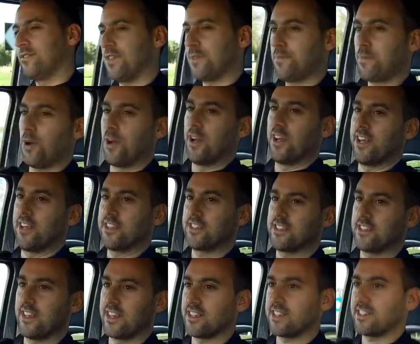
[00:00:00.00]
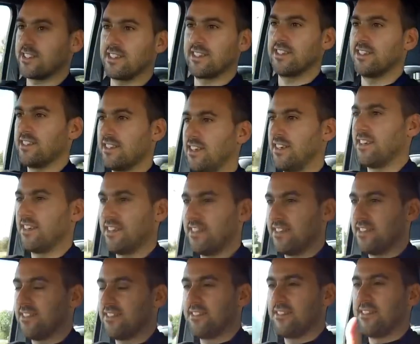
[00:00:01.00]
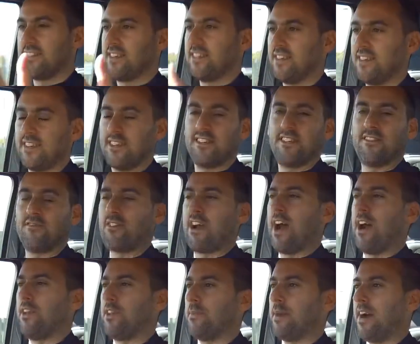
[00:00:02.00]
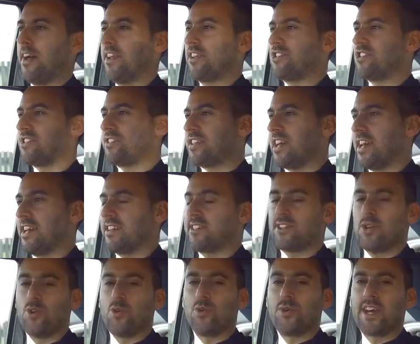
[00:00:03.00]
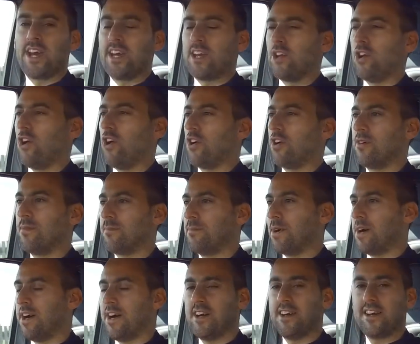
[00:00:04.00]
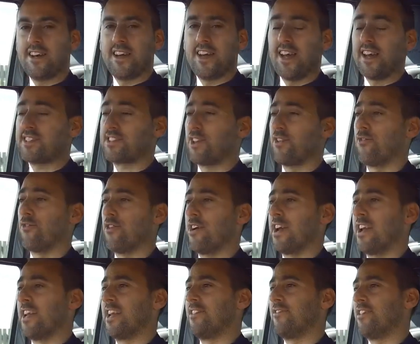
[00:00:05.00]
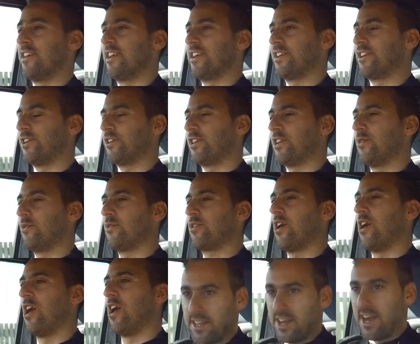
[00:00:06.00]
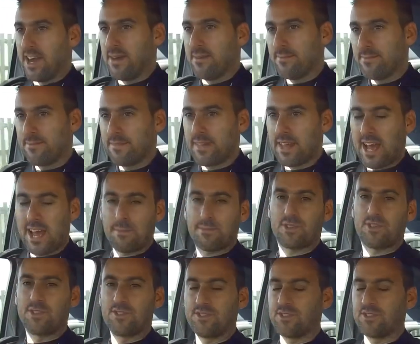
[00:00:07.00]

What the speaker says: put it into this roundabout, and it just takes it all day long, but it's a really good little car. Yeah, absolutely